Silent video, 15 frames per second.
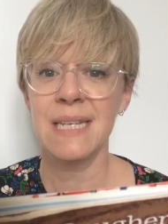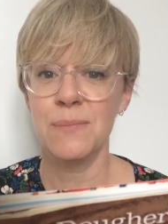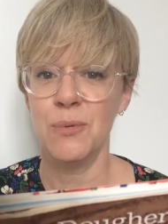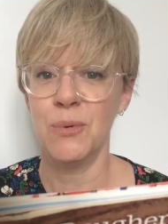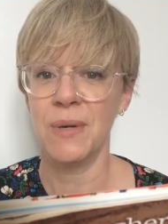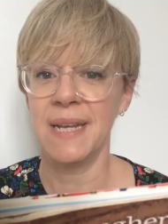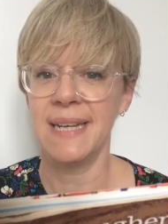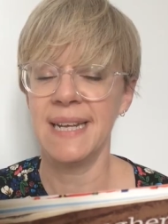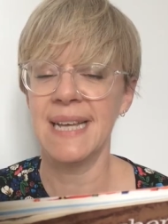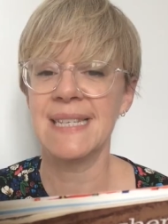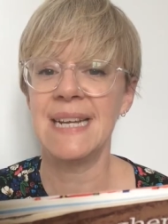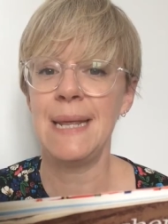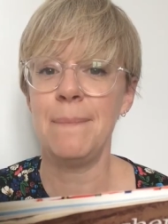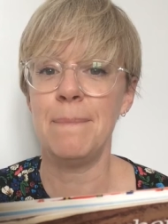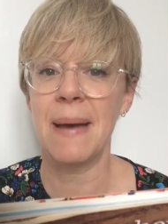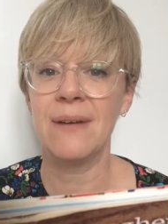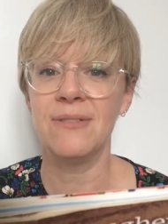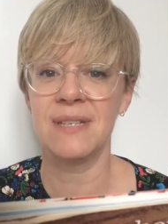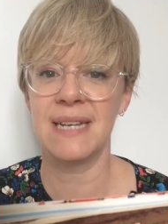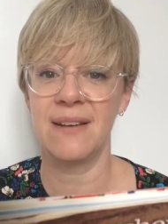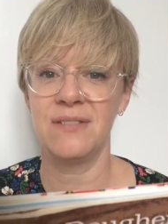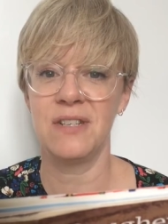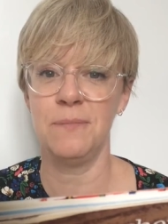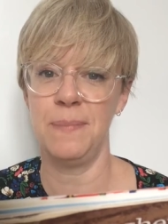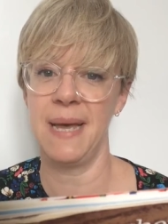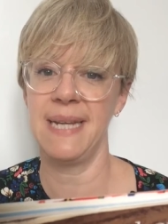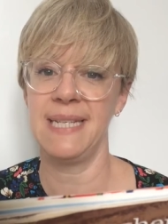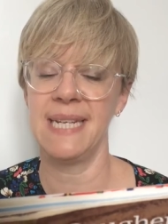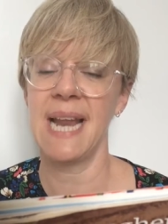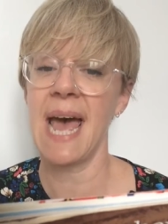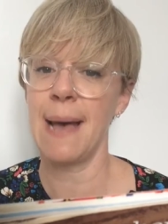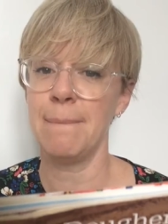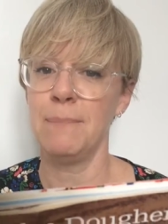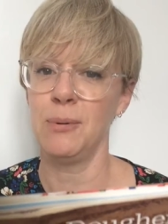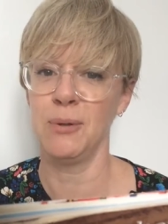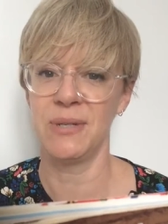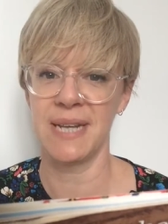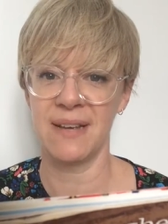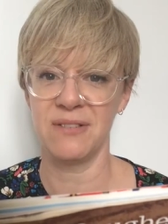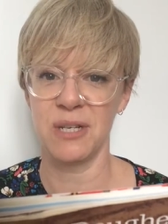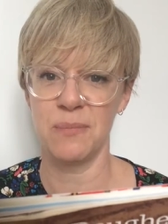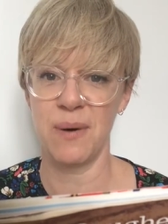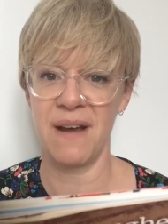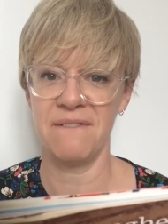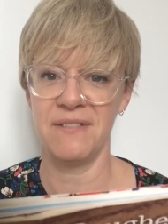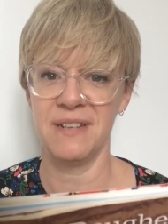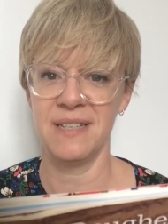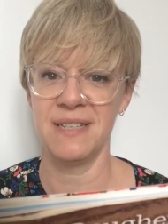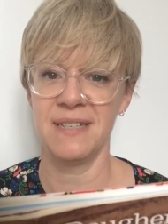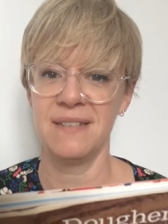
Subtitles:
morning, Natalie bounced out of bed and ambled down to breakfast.